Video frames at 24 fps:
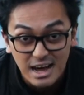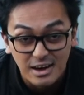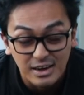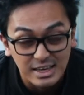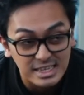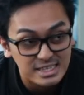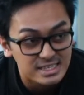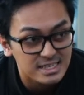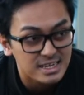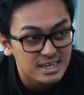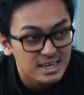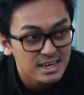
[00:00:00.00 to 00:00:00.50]
now.
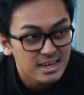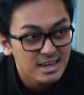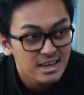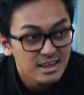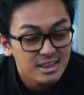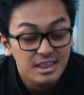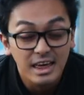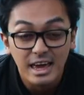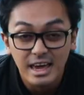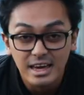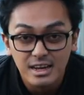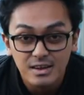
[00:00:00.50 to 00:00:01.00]
It's
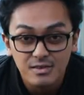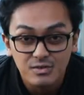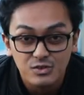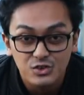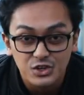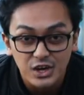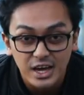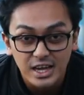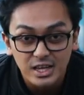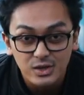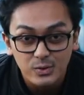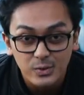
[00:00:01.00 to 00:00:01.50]
the end of
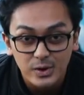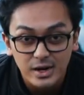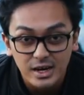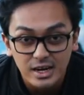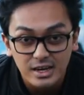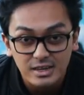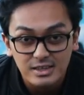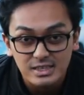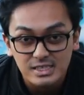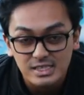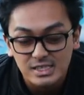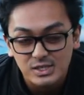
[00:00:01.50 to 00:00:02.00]

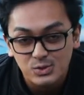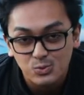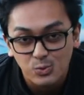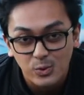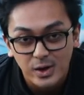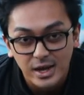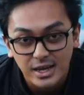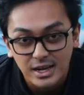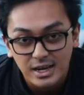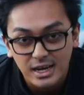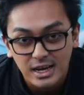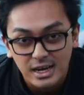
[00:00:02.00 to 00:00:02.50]
January, and this is
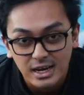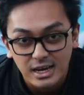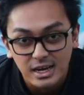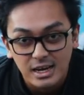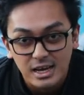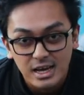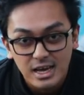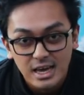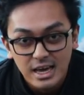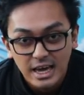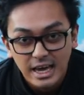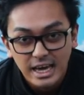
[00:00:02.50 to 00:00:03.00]
when uh,
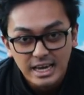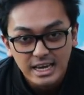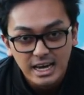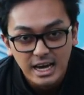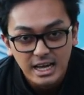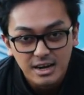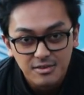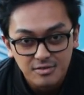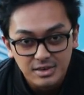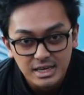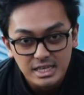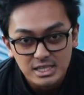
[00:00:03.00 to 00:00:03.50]
it
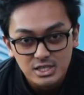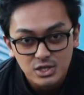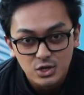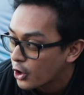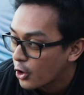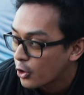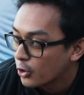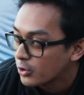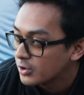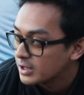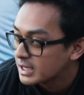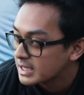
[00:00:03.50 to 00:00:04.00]
kind of gets
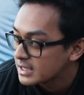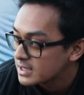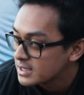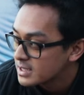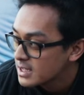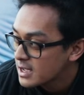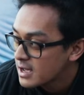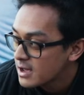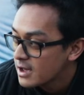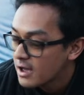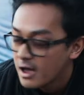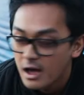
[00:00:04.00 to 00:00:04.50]
coldest.
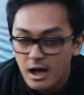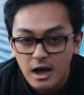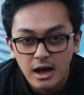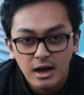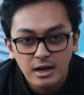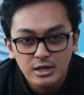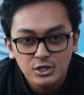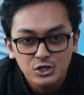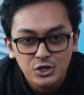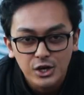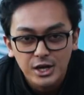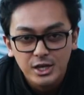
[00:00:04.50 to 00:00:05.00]
Uh,
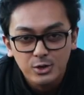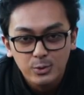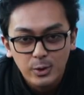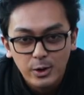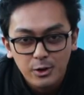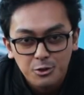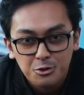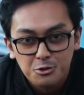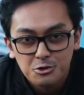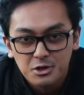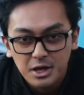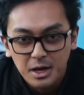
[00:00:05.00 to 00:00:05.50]

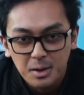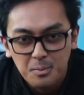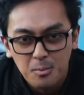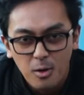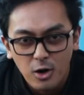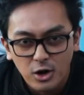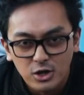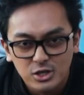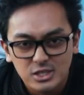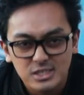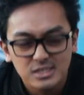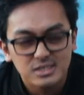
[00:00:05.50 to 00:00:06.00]
January through like
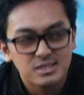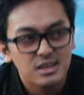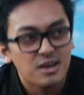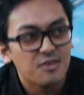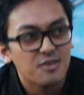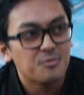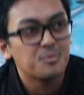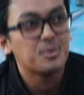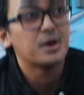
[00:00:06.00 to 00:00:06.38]
March and stuff,